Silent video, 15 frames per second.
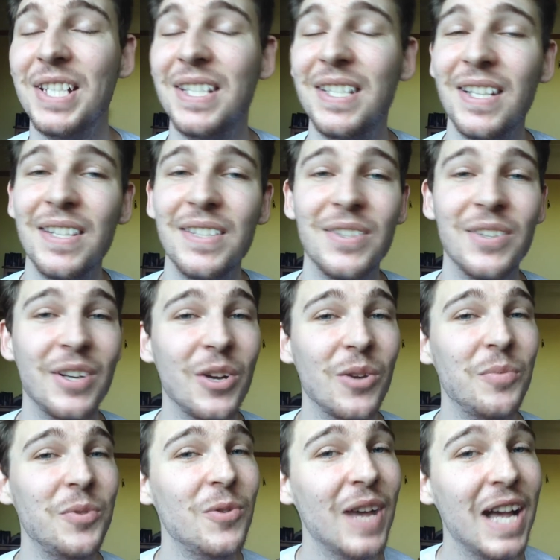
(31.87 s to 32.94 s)
It does not
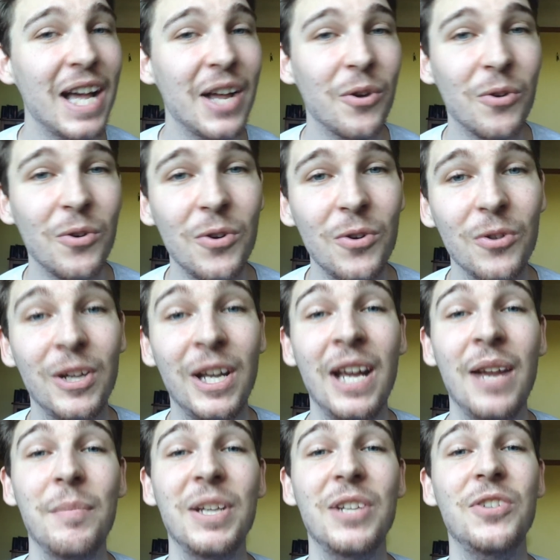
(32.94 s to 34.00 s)
help you at all
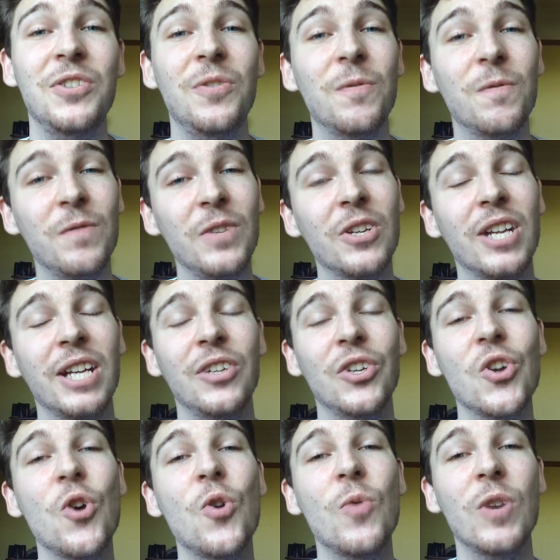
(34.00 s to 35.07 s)
because you feel like
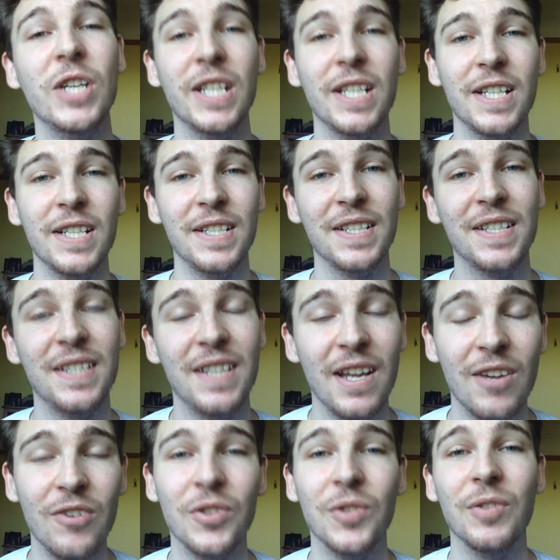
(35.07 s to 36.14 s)
no one can
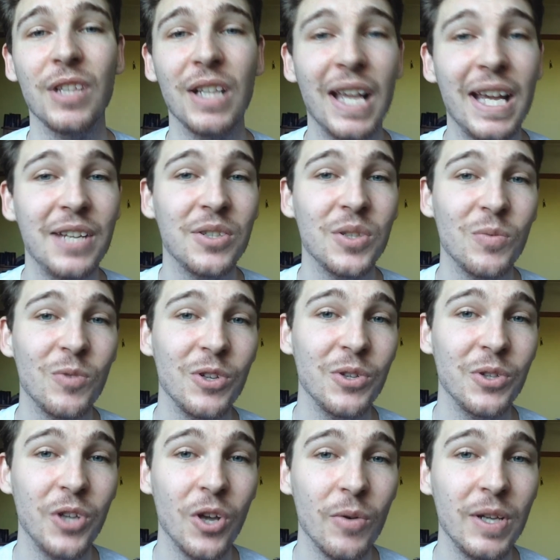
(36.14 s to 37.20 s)
understand or relate to what
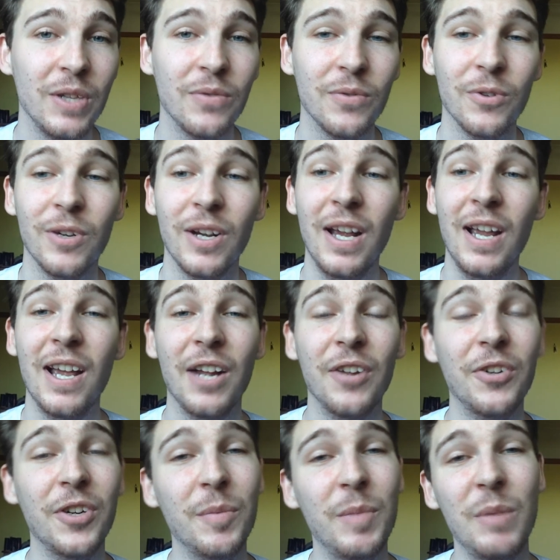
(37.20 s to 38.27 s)
you're going through. And a
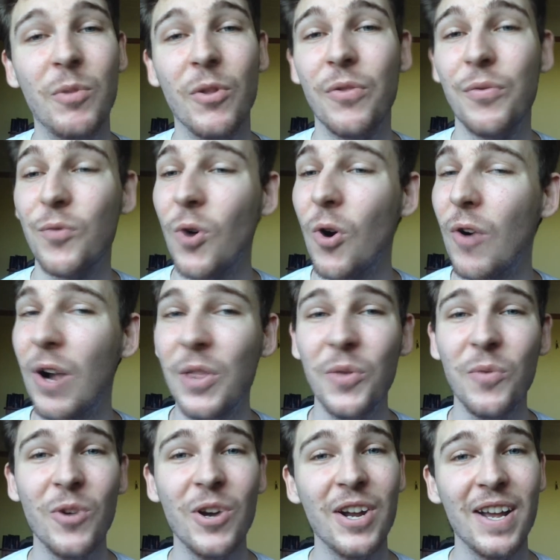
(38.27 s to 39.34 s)
lot of people throw around
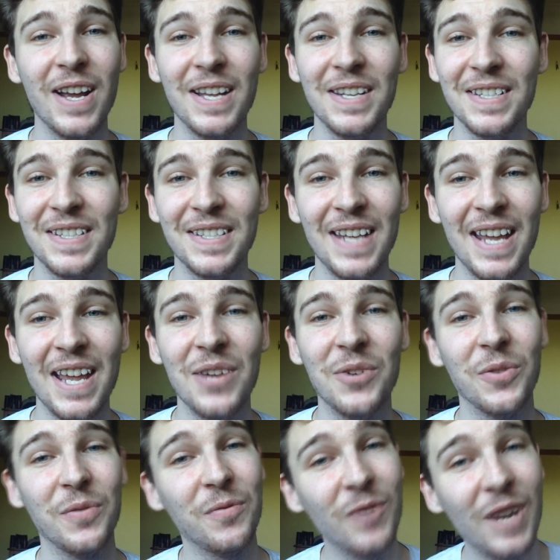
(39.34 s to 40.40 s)
the word I understand
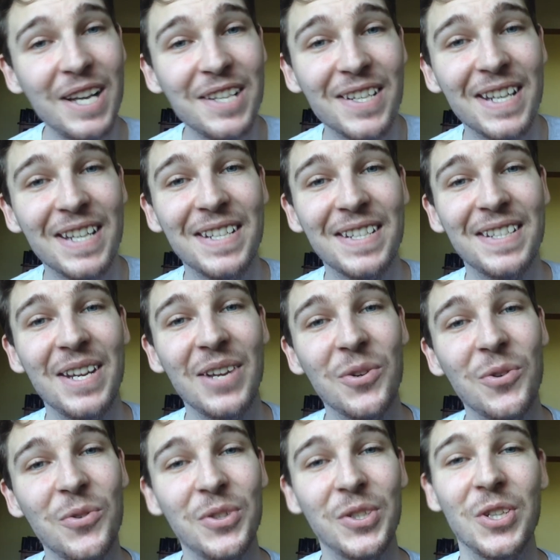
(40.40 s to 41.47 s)
or the phrase I understand
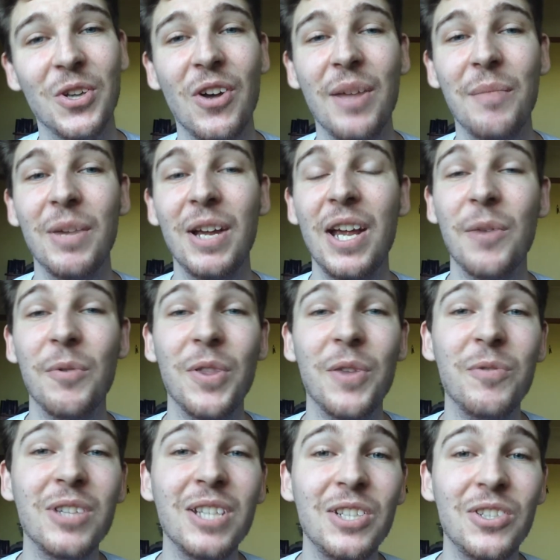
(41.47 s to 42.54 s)
all the time when they
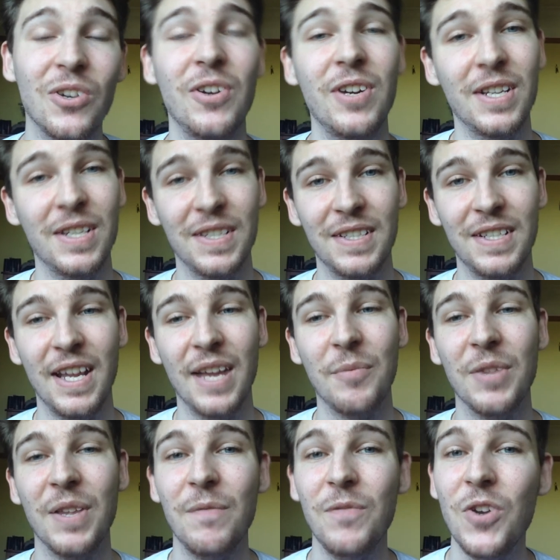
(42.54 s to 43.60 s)
really don't understand,
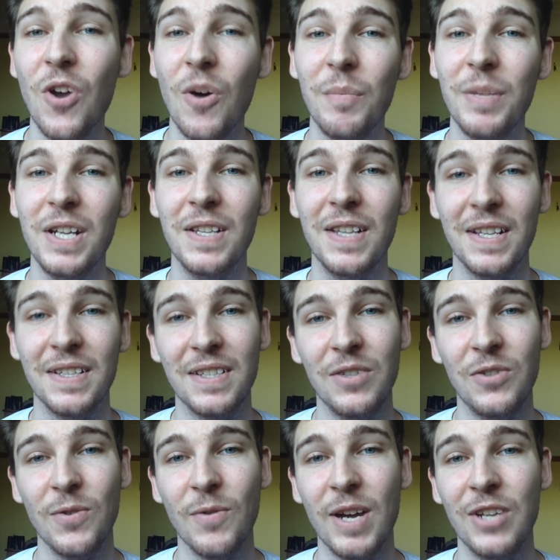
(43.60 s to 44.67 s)
when they've not been in that
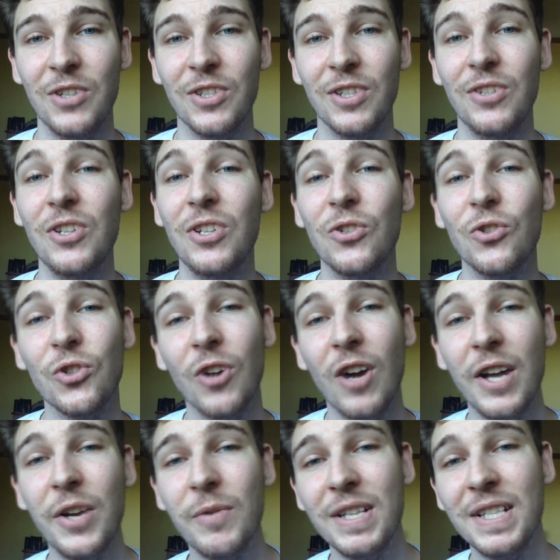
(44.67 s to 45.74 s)
situation. You can
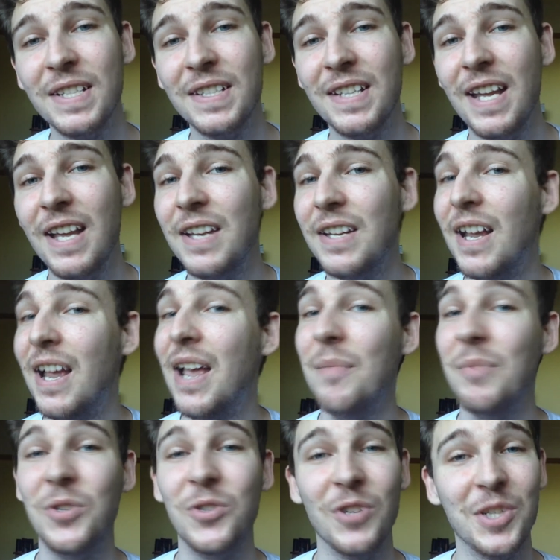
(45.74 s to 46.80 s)
try to understand,
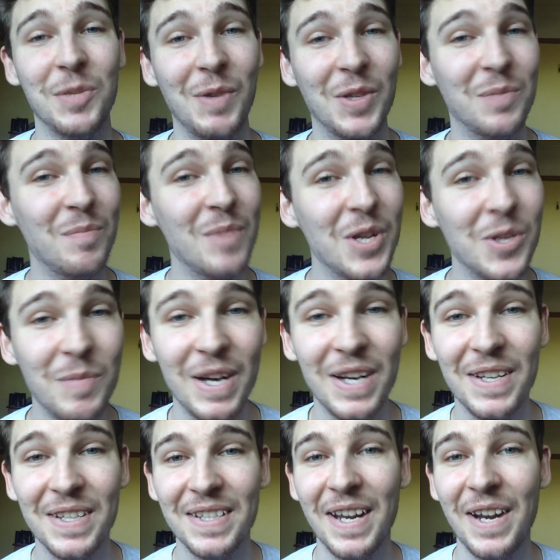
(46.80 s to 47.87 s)
but trust me, it's much better
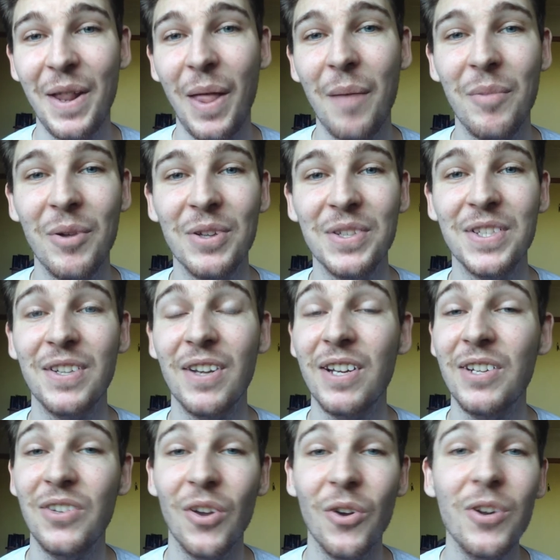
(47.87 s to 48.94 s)
to say to that person,
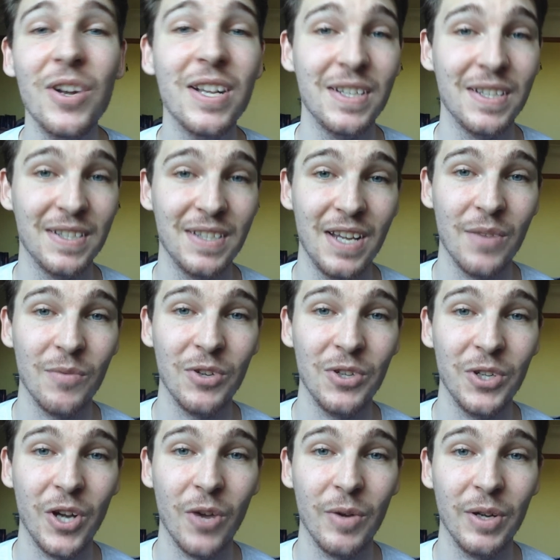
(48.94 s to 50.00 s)
I don't understand what
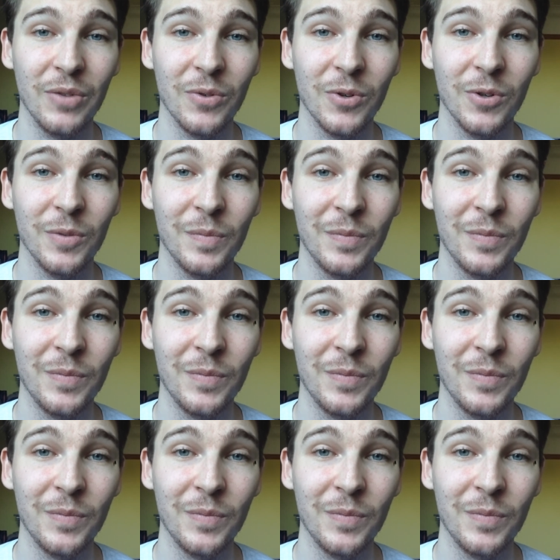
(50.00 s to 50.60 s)
you're going through.